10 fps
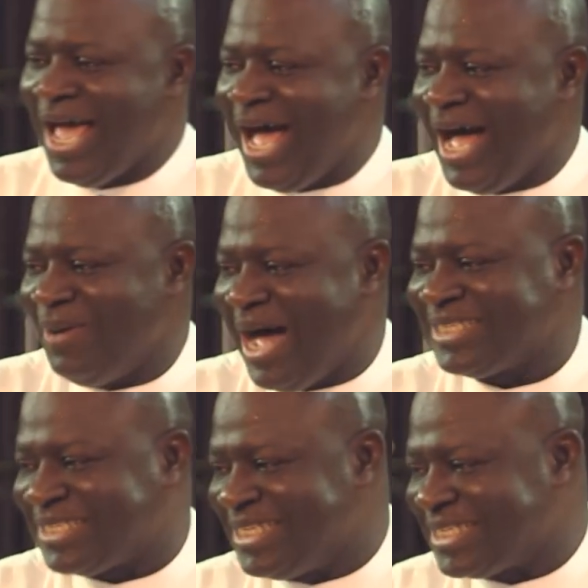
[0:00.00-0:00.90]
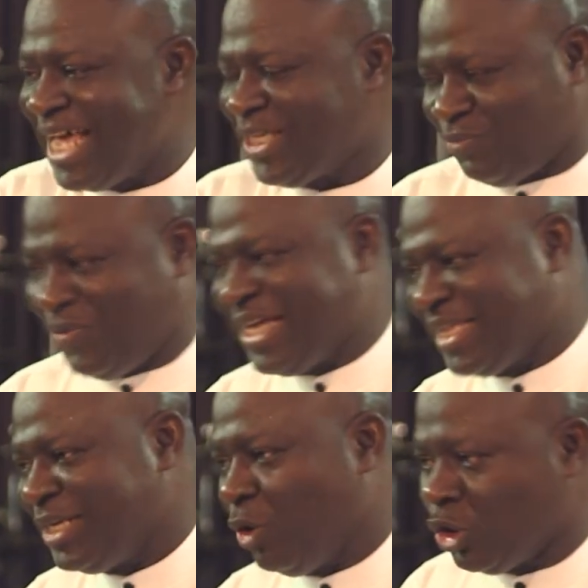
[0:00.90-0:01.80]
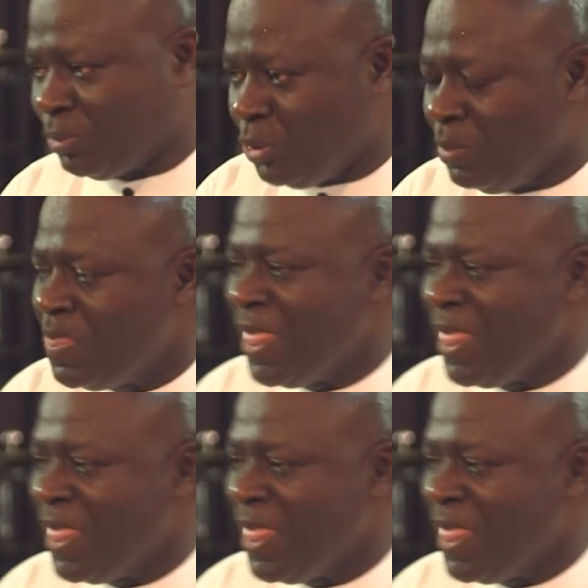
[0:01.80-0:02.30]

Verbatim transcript: our, our sister's father in the hospital.